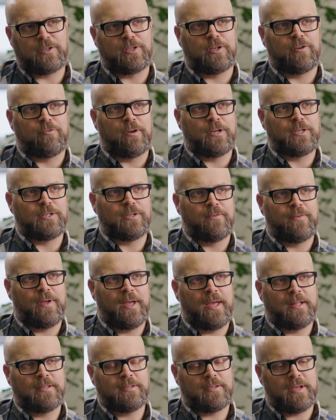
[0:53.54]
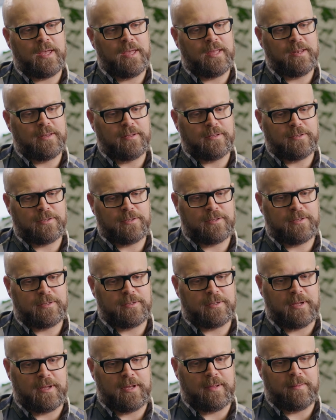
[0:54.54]
generation of hands, and
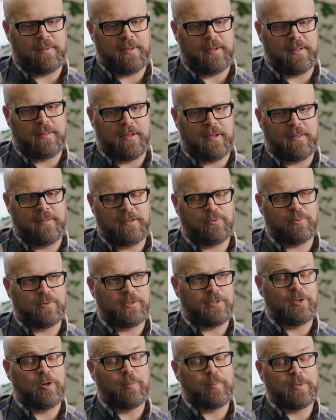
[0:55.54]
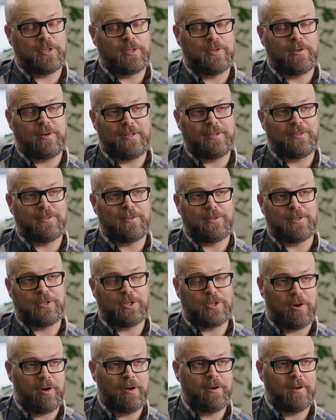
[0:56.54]
it's uh, and, and this was the opportunity to
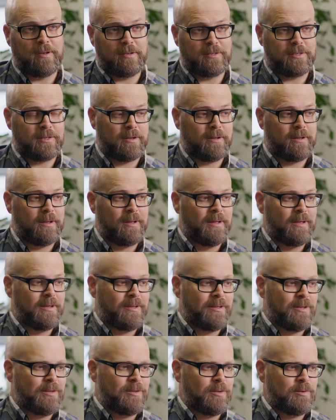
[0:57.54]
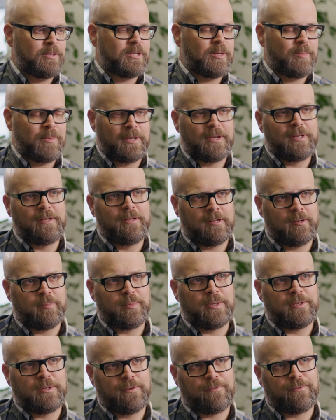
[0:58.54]
shine and to to do something a little
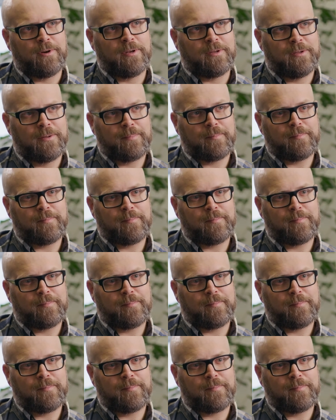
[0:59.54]
bit different,